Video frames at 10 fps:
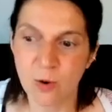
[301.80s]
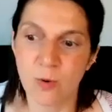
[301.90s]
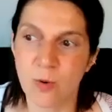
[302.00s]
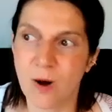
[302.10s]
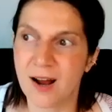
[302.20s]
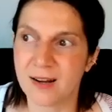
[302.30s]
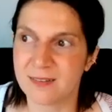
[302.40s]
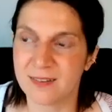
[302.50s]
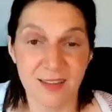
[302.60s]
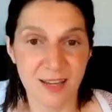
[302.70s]
who
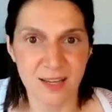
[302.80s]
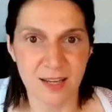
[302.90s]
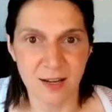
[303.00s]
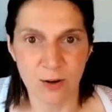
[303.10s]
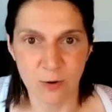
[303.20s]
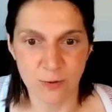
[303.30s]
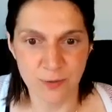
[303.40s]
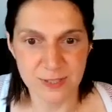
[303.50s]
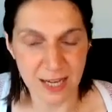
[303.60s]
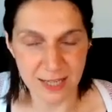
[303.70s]
are thinking of
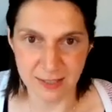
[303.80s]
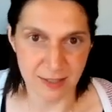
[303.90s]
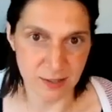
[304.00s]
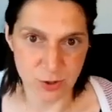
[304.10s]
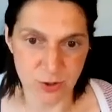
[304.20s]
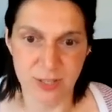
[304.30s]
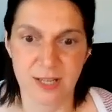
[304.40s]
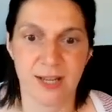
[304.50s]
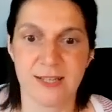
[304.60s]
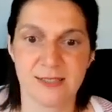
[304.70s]
starting a
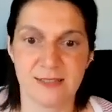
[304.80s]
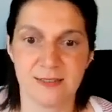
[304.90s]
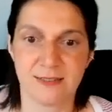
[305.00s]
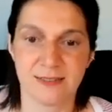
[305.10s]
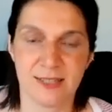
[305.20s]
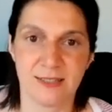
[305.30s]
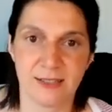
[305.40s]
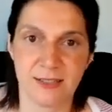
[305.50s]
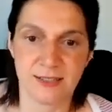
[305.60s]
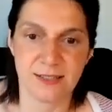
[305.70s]
journey as a
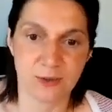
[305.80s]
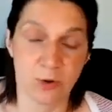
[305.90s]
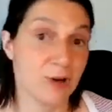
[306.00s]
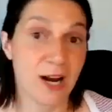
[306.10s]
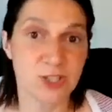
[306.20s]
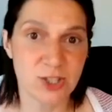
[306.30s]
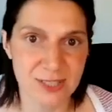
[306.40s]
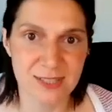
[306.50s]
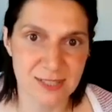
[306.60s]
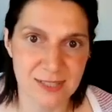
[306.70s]
technical lead or are
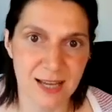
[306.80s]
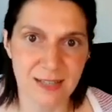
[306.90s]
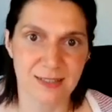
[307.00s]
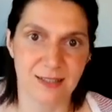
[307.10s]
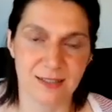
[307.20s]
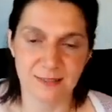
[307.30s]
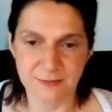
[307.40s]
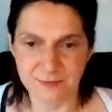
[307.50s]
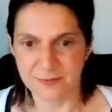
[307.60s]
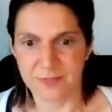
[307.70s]
just starting
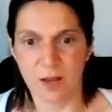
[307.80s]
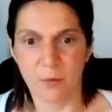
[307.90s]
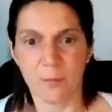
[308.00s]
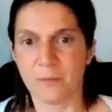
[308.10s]
now?